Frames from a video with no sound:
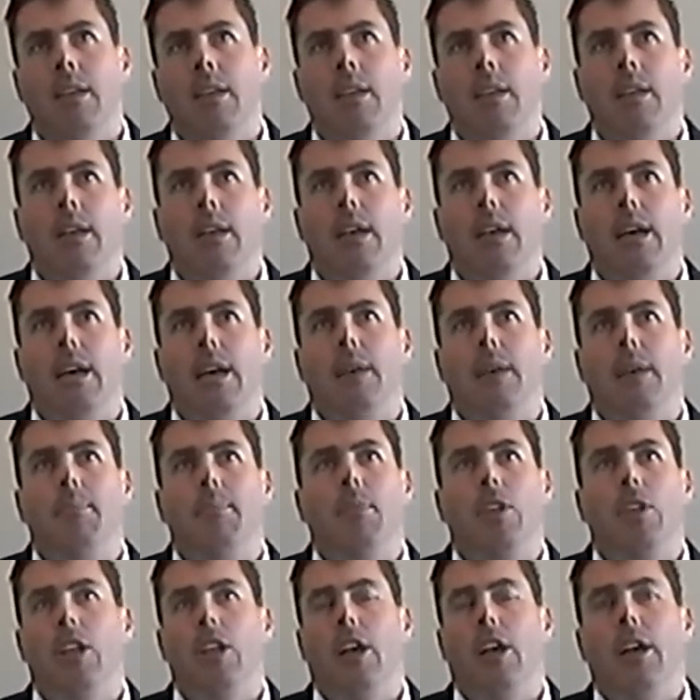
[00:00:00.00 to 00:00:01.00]
um,
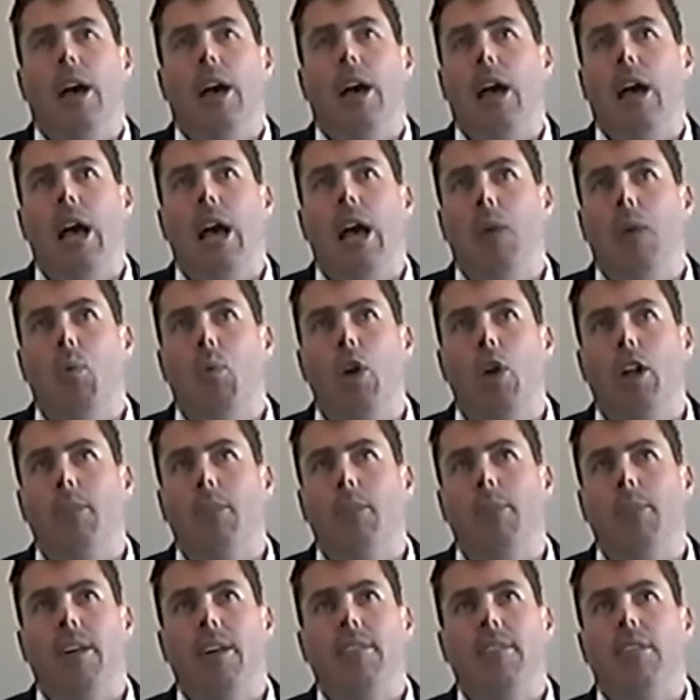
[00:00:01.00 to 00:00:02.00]
you know, I, I worked
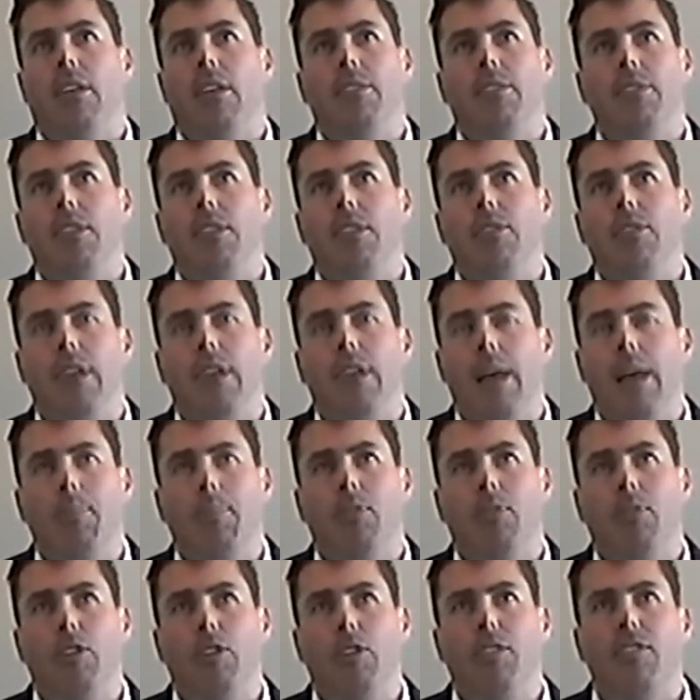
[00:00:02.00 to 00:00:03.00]
myself into an
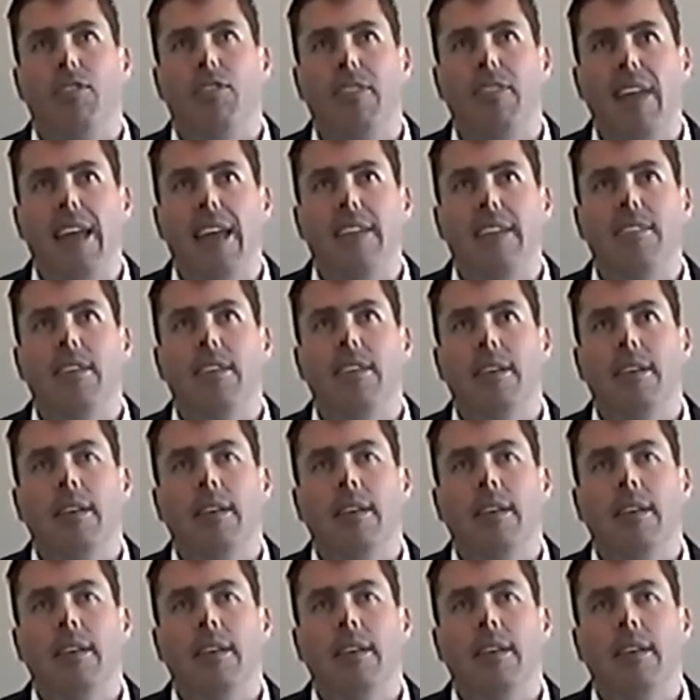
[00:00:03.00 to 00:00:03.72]
absolute state.